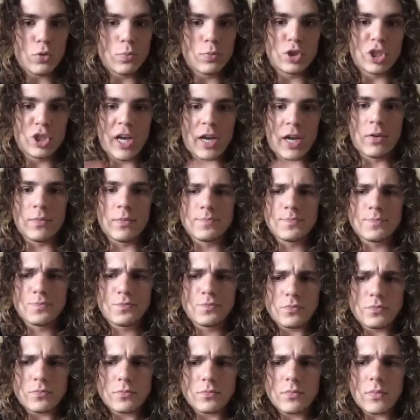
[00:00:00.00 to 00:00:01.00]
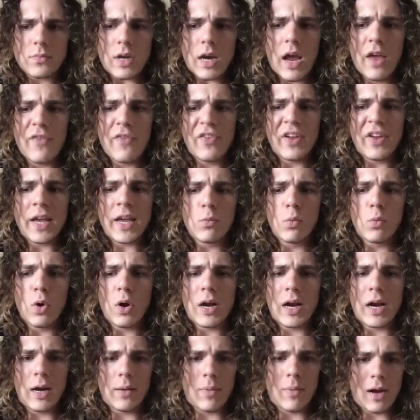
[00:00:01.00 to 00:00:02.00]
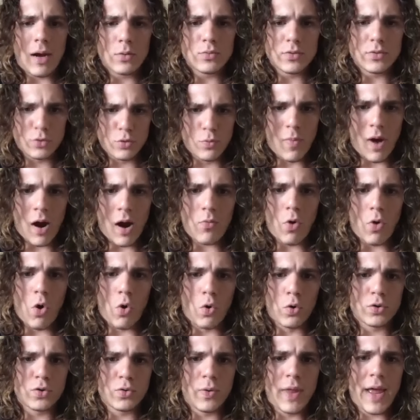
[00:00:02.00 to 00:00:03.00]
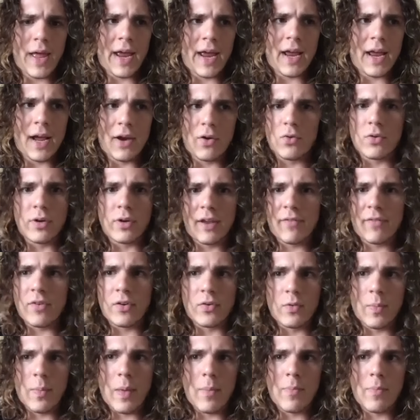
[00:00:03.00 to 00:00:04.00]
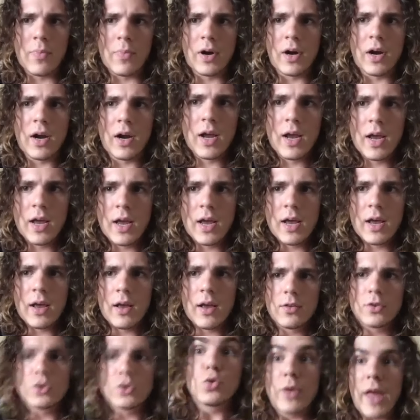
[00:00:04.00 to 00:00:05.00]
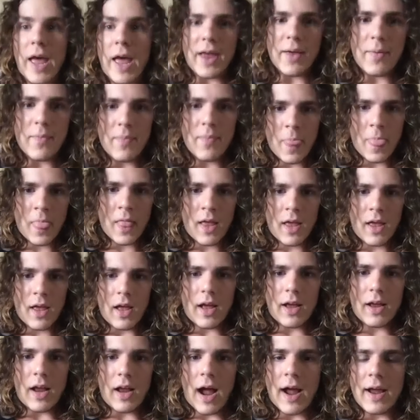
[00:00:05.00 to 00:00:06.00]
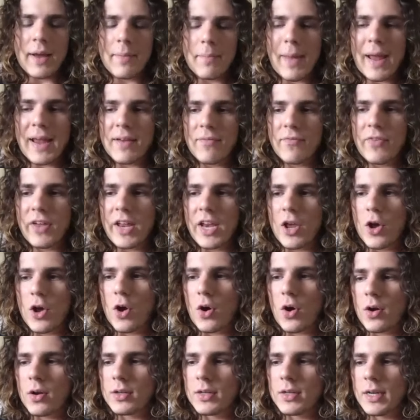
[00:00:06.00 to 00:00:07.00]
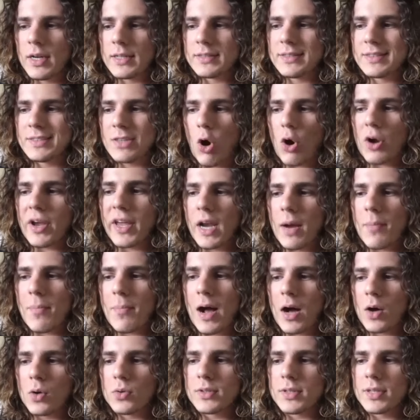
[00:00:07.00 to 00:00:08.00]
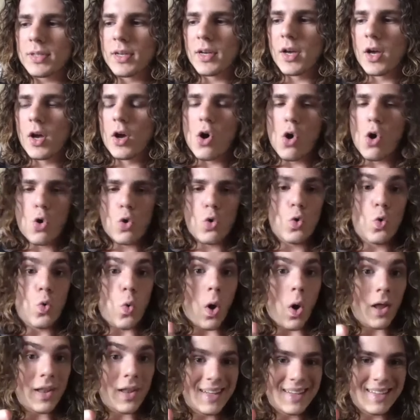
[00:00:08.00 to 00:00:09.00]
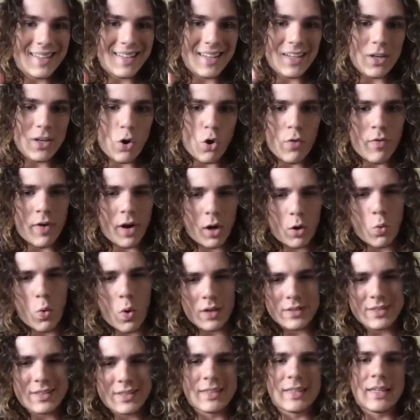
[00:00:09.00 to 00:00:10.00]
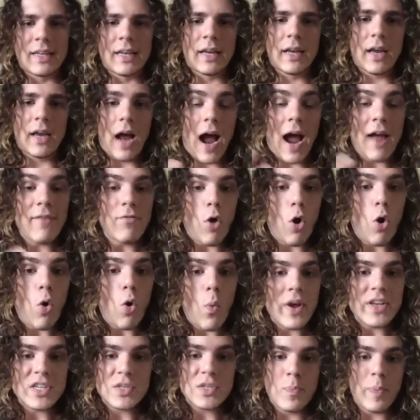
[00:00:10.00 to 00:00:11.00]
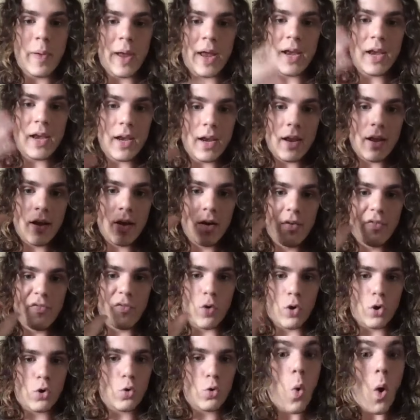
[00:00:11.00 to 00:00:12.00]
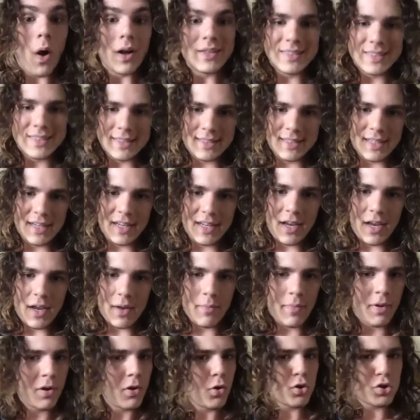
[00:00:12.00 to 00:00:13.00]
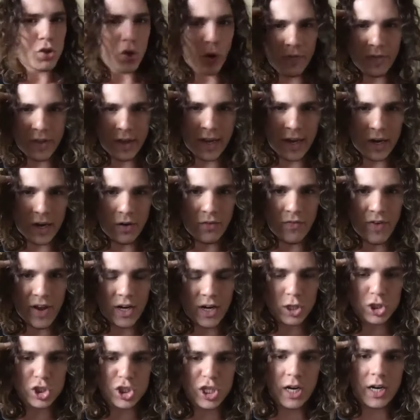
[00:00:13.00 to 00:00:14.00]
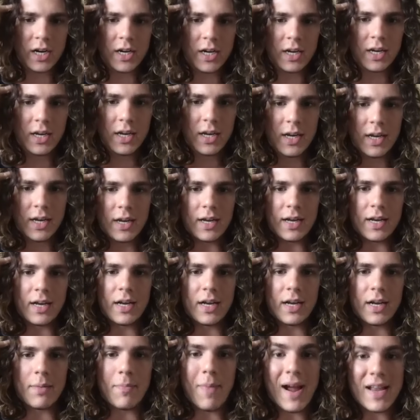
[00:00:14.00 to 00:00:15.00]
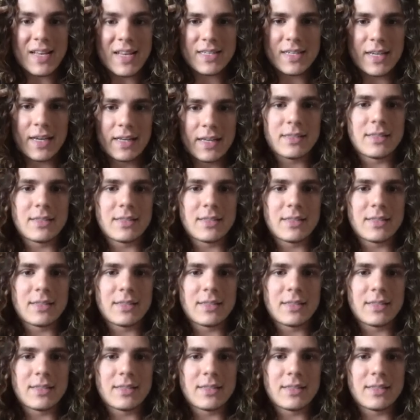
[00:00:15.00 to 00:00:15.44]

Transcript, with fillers: channel i think it will come out tomorrow or today i don't even remember today i made a video uh, talking about quality over quantity i've always been for quantity because of the gary vaynerchuk uh, mindset